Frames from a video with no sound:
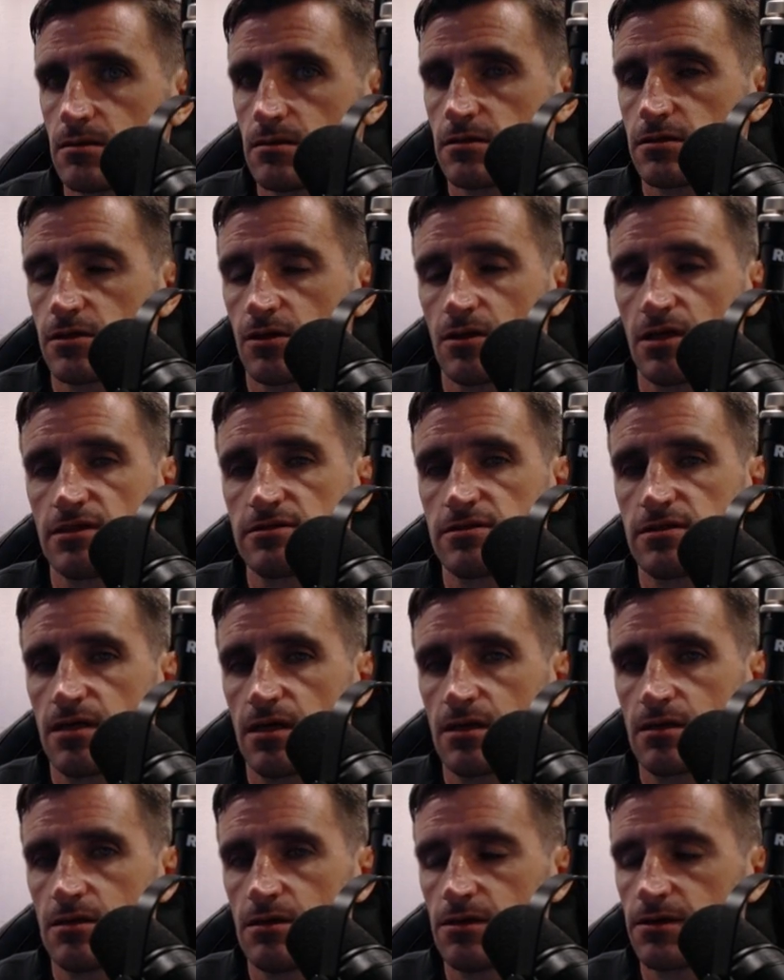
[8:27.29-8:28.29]
So let's
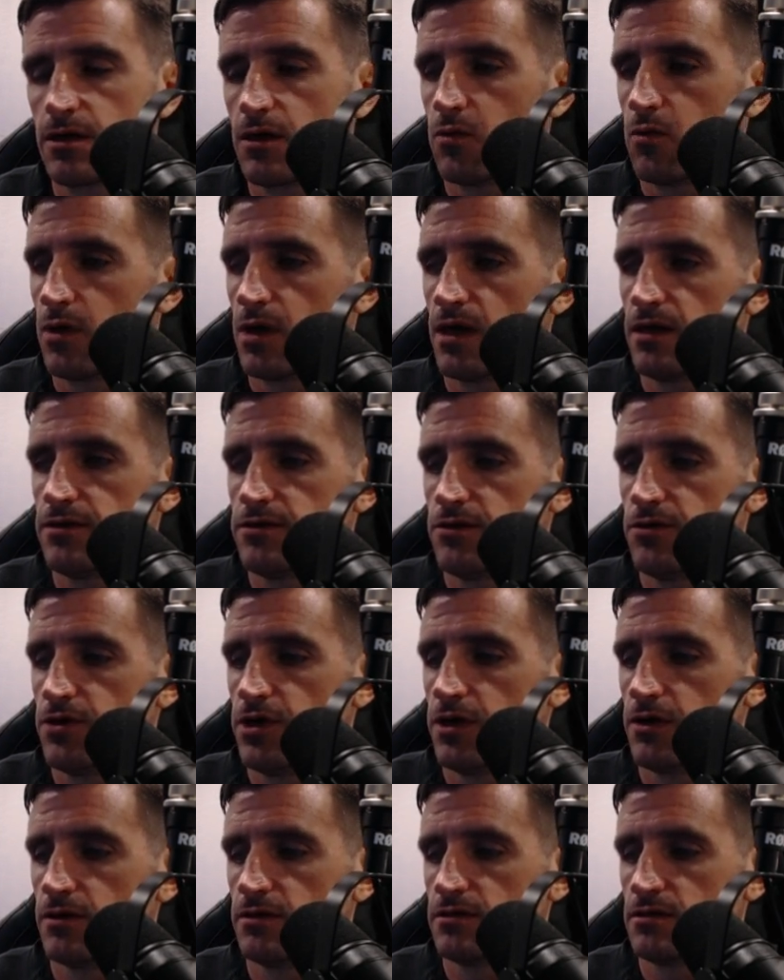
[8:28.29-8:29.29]
take a look at what I do
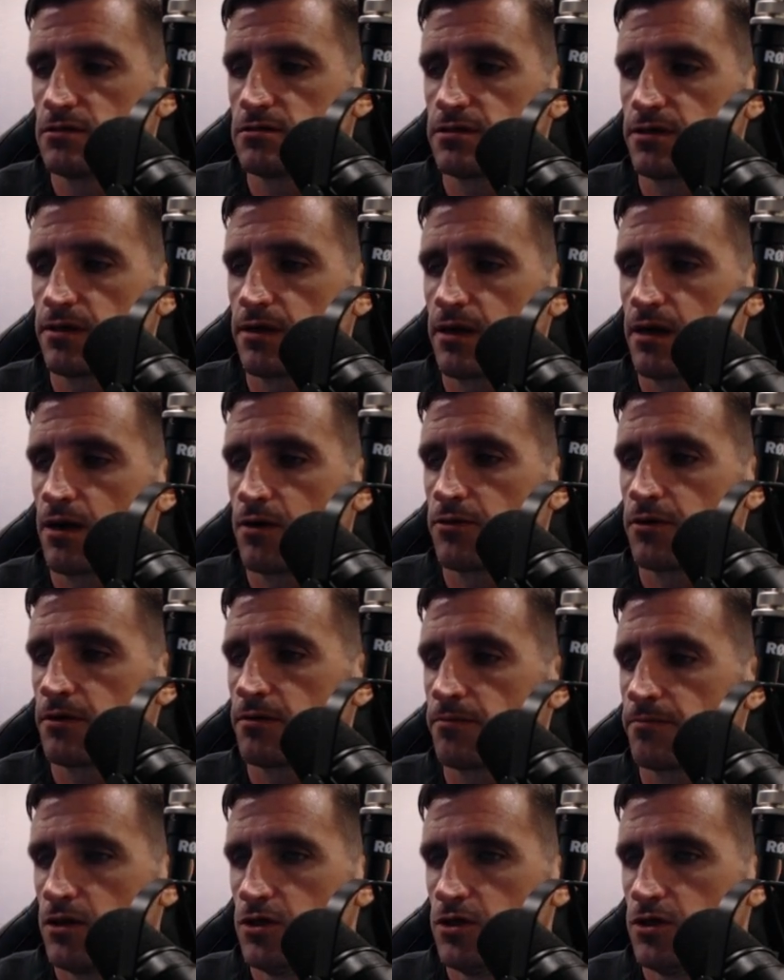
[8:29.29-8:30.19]
here in this encounter.